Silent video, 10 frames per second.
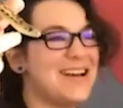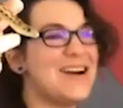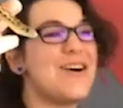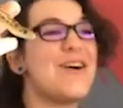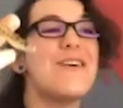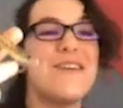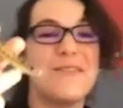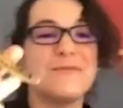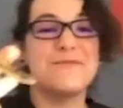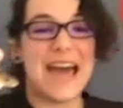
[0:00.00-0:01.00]
Oh,
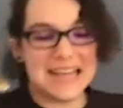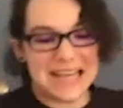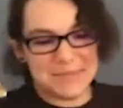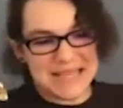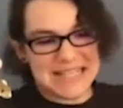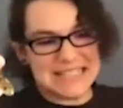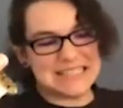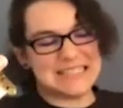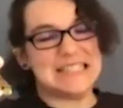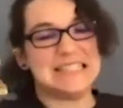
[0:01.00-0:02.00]
venom is
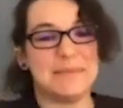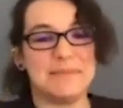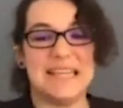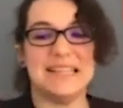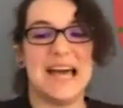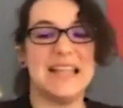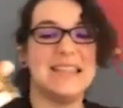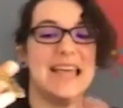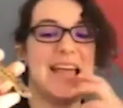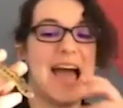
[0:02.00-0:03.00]
something that
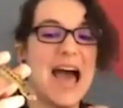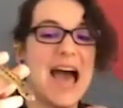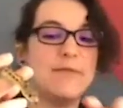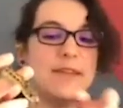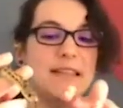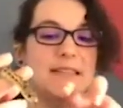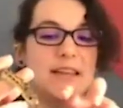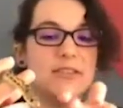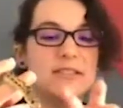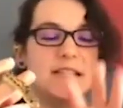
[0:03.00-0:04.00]
they have in
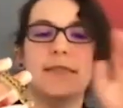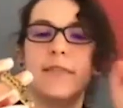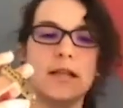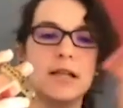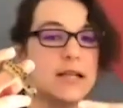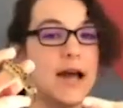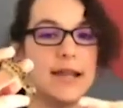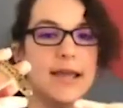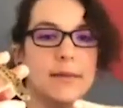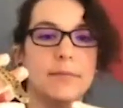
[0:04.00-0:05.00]
their teeth. Not
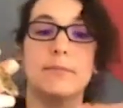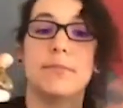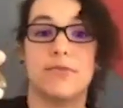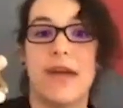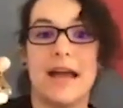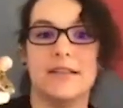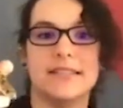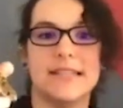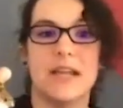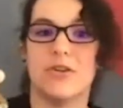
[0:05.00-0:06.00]
him, but a
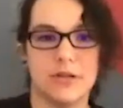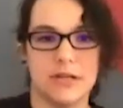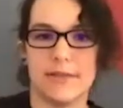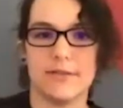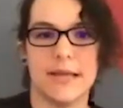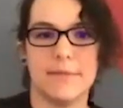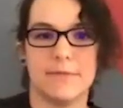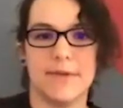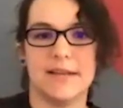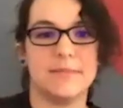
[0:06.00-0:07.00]
rattlesnake or another type of
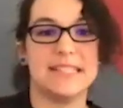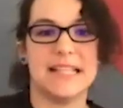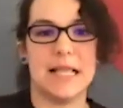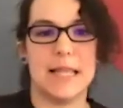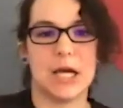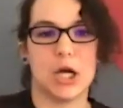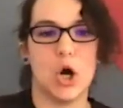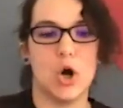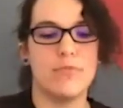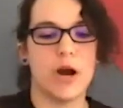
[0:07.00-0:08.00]
venomous snake like
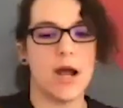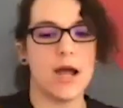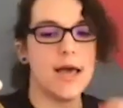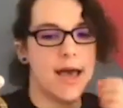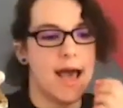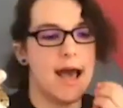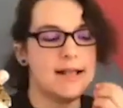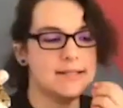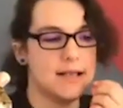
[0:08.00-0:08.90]
a cobra has